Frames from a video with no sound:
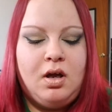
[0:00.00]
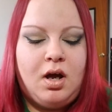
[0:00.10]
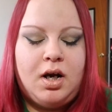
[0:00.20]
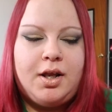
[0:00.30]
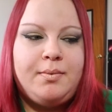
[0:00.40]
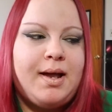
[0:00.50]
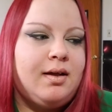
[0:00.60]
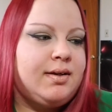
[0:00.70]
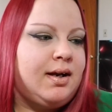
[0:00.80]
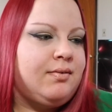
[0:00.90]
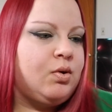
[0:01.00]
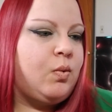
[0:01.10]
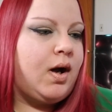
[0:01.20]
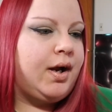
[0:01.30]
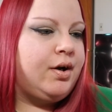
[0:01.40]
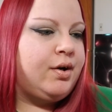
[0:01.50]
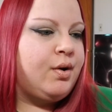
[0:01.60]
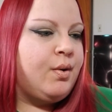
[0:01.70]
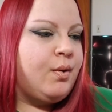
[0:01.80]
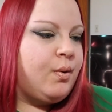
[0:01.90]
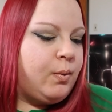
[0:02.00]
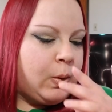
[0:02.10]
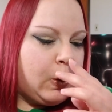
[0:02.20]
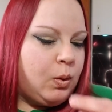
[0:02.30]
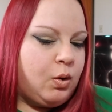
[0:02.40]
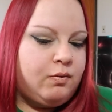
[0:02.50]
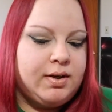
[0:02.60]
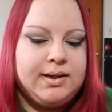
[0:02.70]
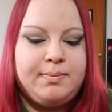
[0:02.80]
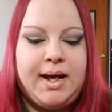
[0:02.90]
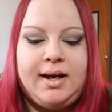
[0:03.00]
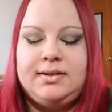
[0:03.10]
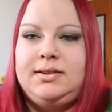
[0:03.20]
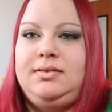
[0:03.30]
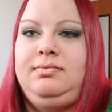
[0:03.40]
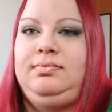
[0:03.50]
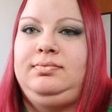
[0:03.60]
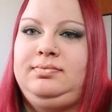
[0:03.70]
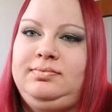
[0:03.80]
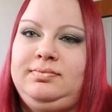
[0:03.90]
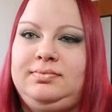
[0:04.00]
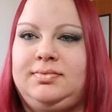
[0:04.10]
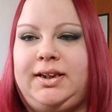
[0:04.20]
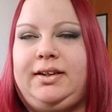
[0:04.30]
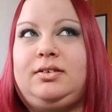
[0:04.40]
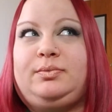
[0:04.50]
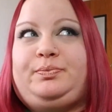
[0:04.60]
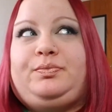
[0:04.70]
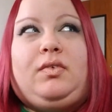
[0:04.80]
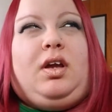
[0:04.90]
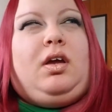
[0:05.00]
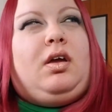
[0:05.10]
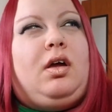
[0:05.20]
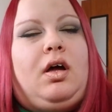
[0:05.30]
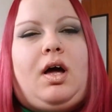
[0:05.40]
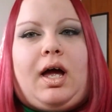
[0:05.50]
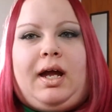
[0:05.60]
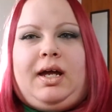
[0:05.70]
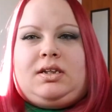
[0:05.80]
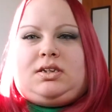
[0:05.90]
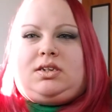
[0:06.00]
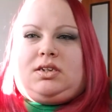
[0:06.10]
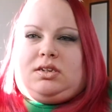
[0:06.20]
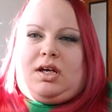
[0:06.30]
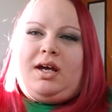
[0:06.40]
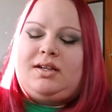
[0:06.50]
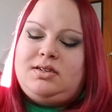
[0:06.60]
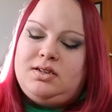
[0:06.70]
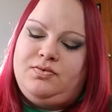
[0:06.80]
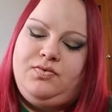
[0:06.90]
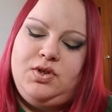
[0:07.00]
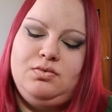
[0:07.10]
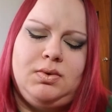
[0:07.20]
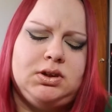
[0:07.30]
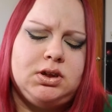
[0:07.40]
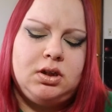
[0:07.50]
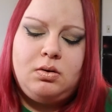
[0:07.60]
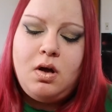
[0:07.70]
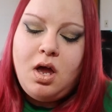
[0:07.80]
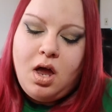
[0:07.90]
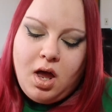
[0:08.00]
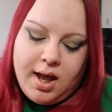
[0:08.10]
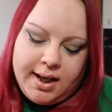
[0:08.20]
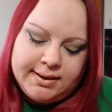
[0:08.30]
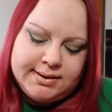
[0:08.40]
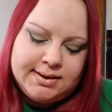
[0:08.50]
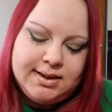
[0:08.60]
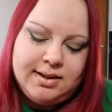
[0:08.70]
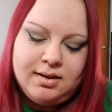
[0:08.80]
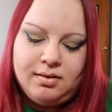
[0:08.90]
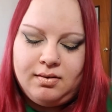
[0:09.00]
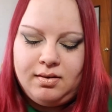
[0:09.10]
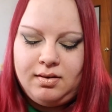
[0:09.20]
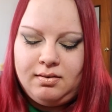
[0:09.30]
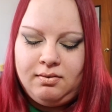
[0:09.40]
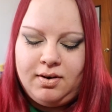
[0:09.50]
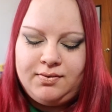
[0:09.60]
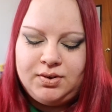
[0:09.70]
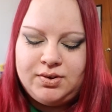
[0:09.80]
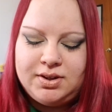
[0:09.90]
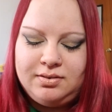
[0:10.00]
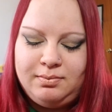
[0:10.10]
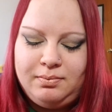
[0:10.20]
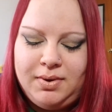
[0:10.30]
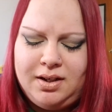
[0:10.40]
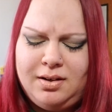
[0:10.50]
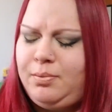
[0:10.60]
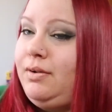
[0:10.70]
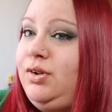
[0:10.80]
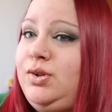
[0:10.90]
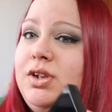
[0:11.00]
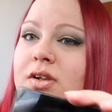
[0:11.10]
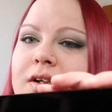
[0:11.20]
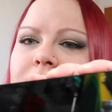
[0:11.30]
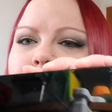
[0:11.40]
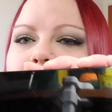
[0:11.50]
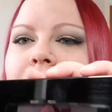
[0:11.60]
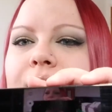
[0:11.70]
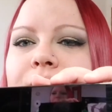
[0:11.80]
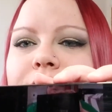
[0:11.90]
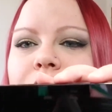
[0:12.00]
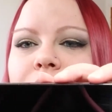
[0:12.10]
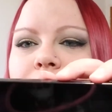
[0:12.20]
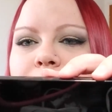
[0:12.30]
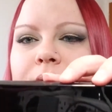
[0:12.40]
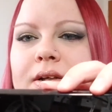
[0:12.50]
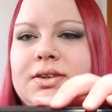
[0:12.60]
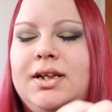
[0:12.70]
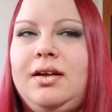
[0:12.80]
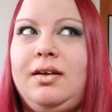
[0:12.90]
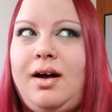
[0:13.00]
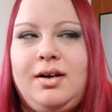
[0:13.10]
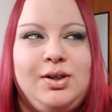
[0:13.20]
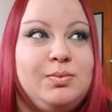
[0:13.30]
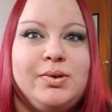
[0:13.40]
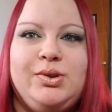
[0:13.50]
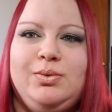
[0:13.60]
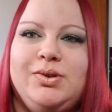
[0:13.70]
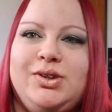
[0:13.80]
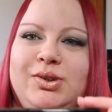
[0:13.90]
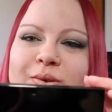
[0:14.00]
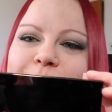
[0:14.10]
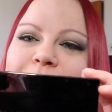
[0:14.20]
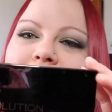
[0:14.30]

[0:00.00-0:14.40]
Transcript: another palette that I've acquired over the past, like, I guess I got this a few months ago. It's the Revolution Makeup Revolution London. I don't even know how to pronounce it. A lot of YouTubers don't.